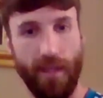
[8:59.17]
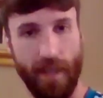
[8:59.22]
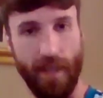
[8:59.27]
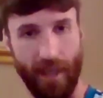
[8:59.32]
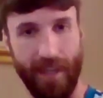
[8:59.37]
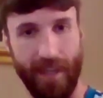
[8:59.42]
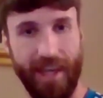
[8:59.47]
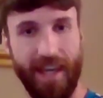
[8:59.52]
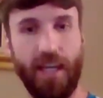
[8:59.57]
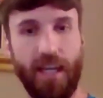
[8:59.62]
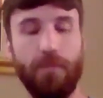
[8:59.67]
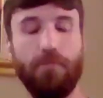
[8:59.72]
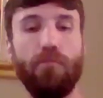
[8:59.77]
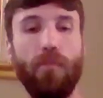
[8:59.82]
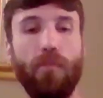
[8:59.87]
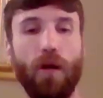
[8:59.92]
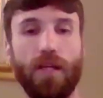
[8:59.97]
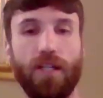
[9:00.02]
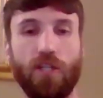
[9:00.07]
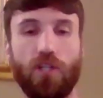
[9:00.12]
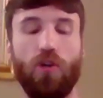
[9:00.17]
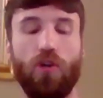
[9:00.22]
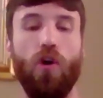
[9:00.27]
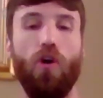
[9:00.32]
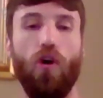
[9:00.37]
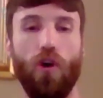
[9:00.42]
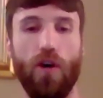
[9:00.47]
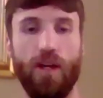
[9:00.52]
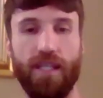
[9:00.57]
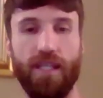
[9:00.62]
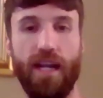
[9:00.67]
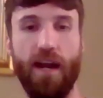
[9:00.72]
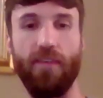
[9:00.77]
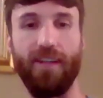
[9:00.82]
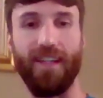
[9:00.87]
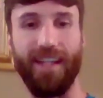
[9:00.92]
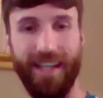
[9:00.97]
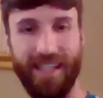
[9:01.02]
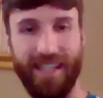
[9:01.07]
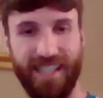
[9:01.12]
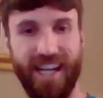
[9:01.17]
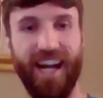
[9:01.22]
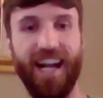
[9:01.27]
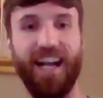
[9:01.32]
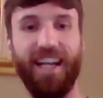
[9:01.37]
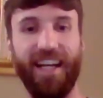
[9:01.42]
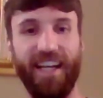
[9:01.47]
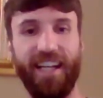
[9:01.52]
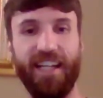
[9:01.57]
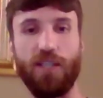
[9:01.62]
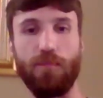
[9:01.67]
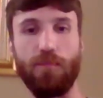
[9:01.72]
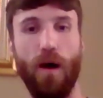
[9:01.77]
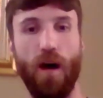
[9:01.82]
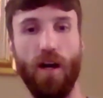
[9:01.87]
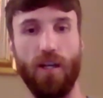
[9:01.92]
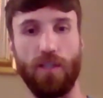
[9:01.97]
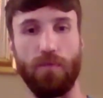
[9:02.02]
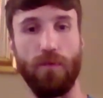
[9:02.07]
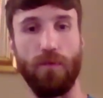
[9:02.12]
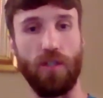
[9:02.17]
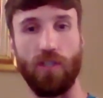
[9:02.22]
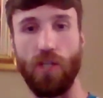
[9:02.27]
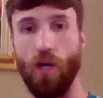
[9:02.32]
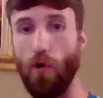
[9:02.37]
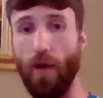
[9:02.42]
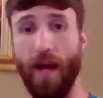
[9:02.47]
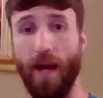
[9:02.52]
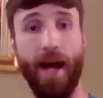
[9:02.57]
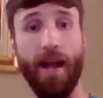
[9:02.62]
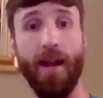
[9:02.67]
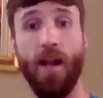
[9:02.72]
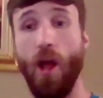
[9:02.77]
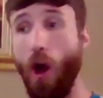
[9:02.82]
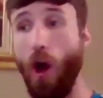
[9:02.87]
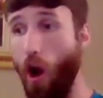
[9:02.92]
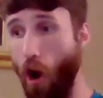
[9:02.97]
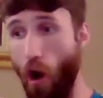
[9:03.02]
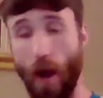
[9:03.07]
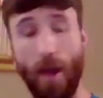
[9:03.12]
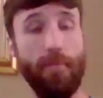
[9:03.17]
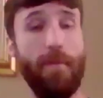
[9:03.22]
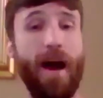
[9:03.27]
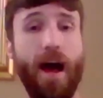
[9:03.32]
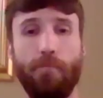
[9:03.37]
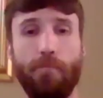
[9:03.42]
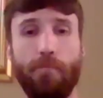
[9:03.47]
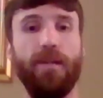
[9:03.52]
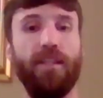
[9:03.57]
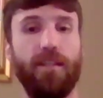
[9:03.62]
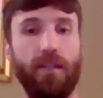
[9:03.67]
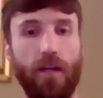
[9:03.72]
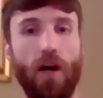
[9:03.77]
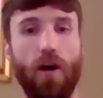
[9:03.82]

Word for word: to keep my scores and everything as clean as possible, so that I'm happy to